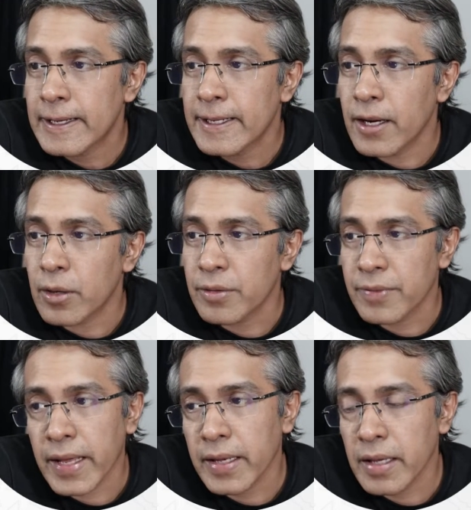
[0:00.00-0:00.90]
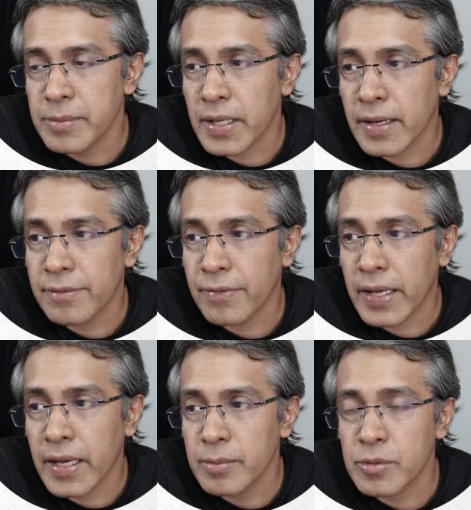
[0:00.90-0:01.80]
Out of 9 games, I had
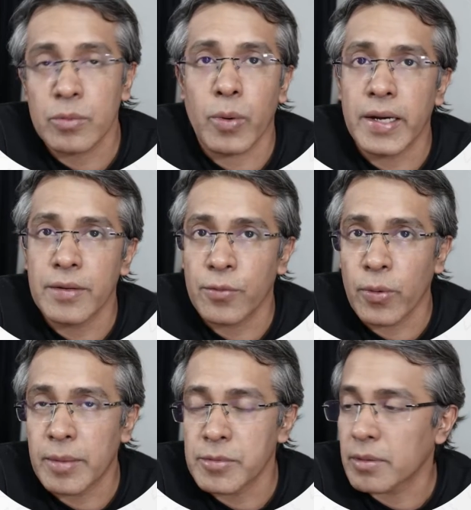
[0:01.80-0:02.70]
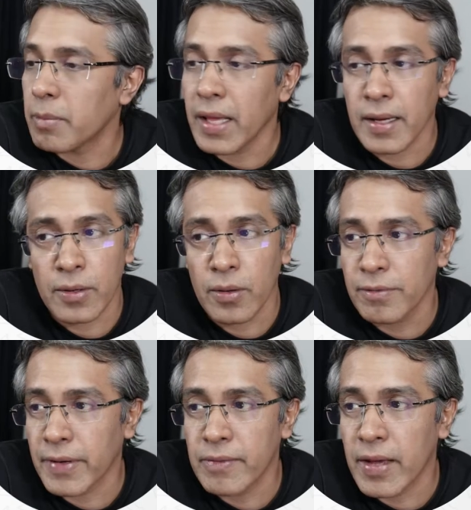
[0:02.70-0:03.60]
5 games with white and 4 games with black, and all
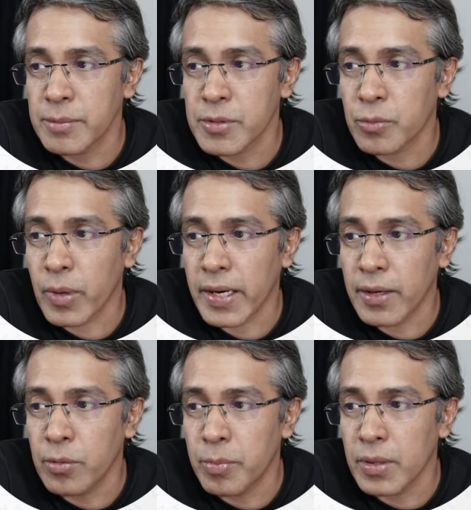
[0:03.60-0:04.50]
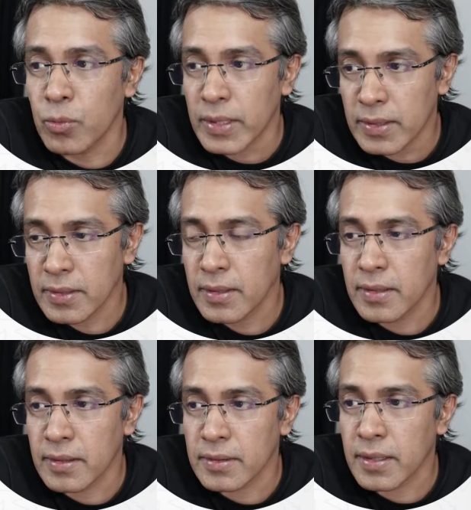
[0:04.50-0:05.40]
5 games with white I opened with
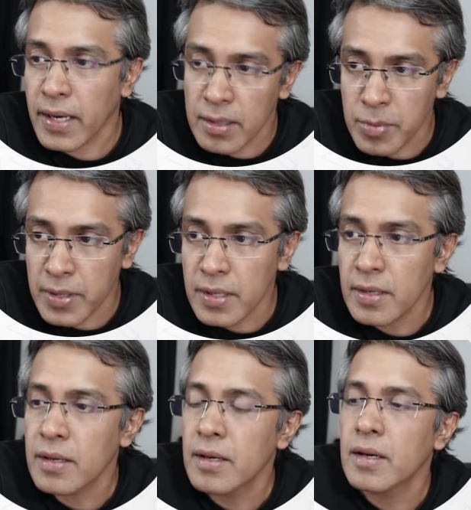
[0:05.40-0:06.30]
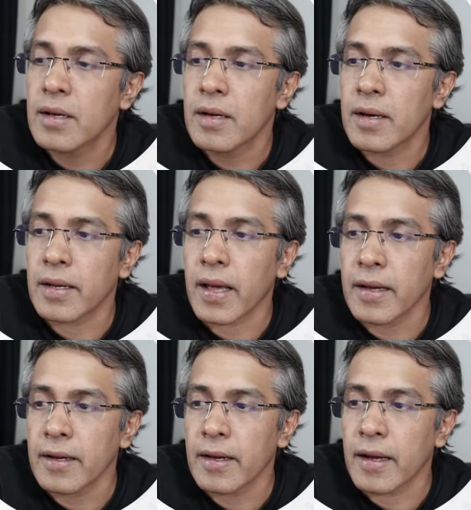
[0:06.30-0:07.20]
the Grand Prix attack,
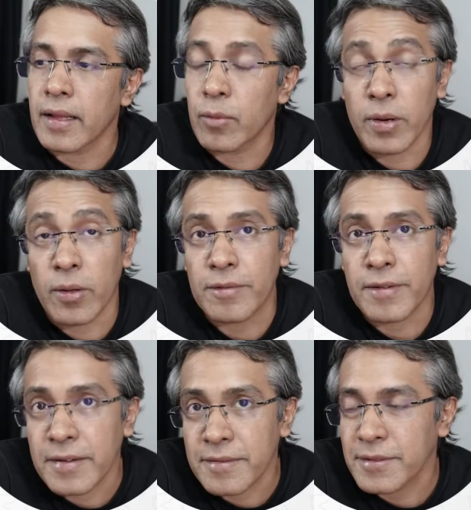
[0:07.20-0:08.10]
and I won all 5.